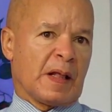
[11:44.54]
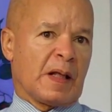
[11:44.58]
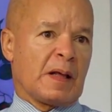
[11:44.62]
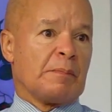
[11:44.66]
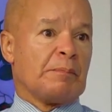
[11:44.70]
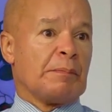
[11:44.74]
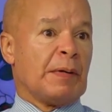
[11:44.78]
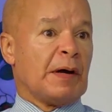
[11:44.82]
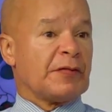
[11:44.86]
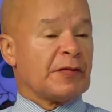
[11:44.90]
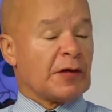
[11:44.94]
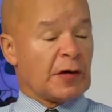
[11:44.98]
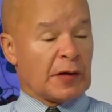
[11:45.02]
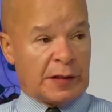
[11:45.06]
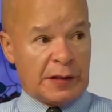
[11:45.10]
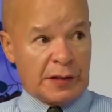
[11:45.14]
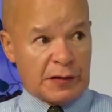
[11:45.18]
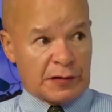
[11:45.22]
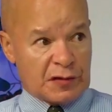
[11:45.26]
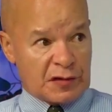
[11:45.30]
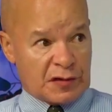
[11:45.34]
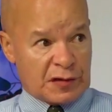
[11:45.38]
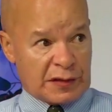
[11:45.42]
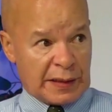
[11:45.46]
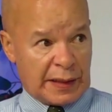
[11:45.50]
But they're here
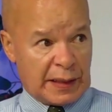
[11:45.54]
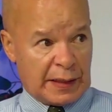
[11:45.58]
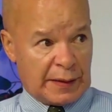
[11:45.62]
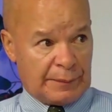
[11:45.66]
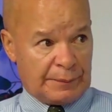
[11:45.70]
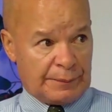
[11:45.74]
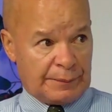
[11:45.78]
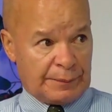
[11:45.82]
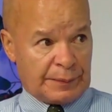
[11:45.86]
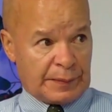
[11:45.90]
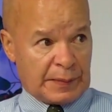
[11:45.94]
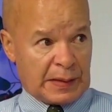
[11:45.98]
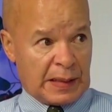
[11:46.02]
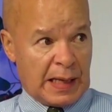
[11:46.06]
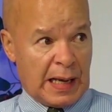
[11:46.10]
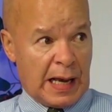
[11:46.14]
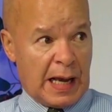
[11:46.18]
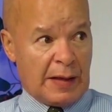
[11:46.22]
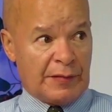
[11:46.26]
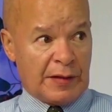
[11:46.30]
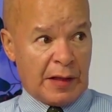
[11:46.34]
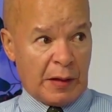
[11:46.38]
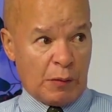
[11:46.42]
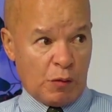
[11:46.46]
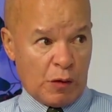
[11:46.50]
to stay,
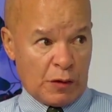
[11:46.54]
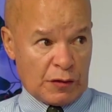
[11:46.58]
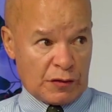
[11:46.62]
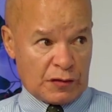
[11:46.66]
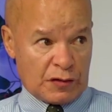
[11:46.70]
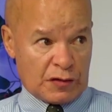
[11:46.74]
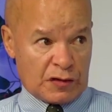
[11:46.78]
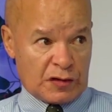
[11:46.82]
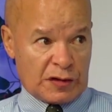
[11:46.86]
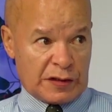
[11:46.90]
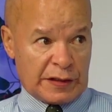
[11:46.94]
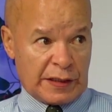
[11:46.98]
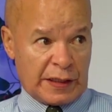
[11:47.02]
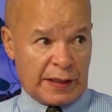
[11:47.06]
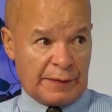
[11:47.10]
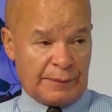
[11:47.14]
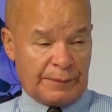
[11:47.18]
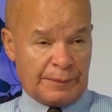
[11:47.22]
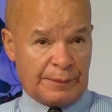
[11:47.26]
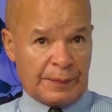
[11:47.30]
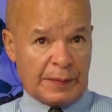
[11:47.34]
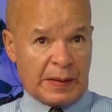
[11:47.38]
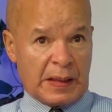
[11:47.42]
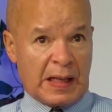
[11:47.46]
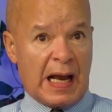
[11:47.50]
and they want to stay.
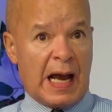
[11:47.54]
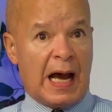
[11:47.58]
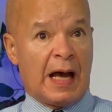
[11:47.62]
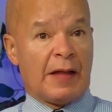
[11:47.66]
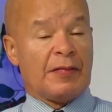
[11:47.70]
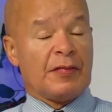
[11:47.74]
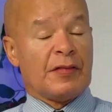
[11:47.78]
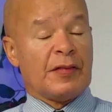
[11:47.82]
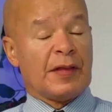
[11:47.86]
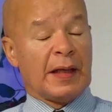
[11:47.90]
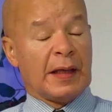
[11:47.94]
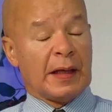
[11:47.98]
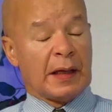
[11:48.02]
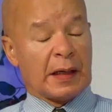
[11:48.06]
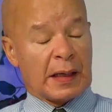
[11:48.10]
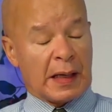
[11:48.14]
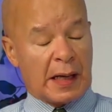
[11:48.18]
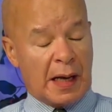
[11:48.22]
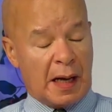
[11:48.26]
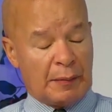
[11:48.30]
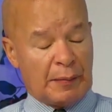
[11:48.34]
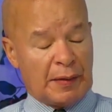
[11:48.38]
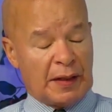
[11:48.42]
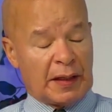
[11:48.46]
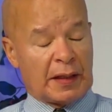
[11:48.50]
And they are
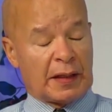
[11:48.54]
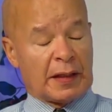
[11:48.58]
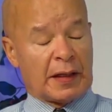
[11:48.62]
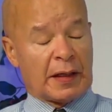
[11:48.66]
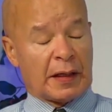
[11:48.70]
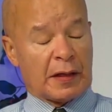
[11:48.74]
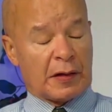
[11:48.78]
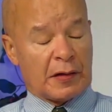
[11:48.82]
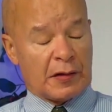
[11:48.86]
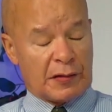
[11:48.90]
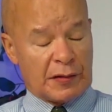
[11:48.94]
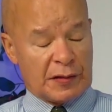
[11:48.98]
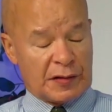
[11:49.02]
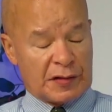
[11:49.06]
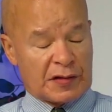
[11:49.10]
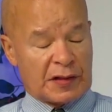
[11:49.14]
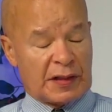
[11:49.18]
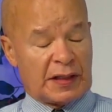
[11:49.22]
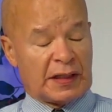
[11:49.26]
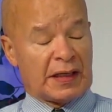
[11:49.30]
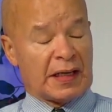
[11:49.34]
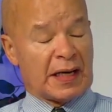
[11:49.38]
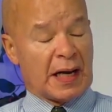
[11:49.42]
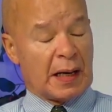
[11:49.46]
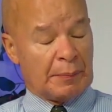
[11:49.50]
coming in
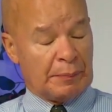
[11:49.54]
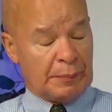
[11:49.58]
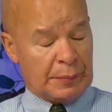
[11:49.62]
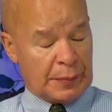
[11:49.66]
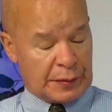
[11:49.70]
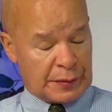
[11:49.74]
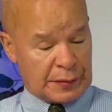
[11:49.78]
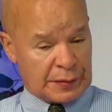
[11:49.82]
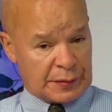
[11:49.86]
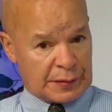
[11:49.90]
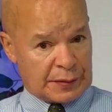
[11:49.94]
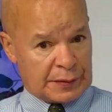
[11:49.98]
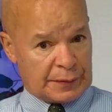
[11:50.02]
increasing numbers.